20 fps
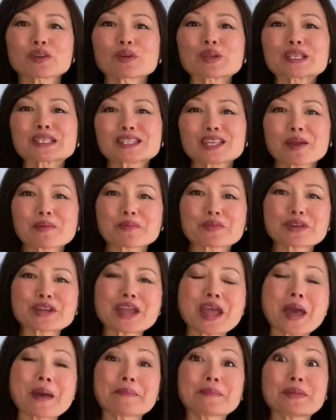in
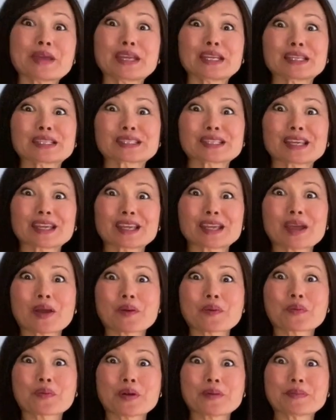summary,
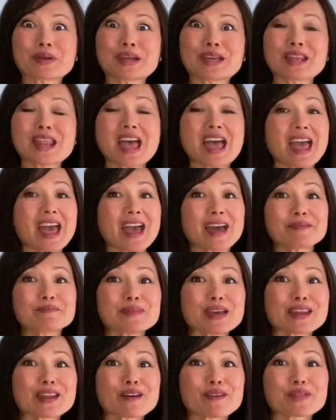amazing women and
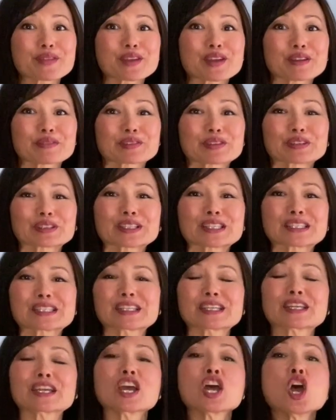men out there, if you're
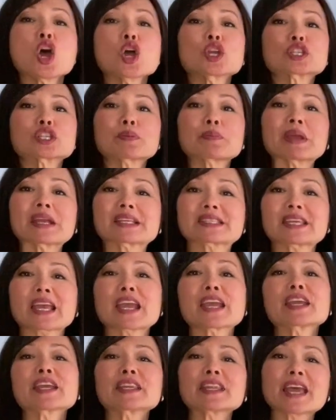listening, to
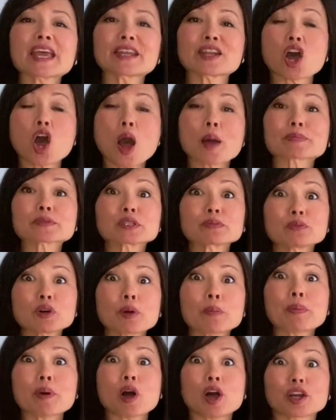maintain an
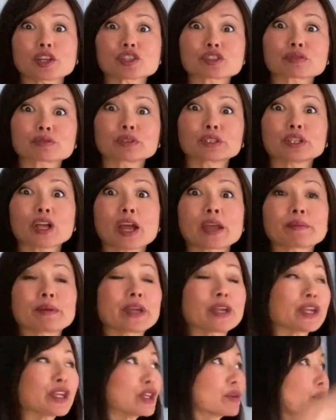optimal postural alignment, you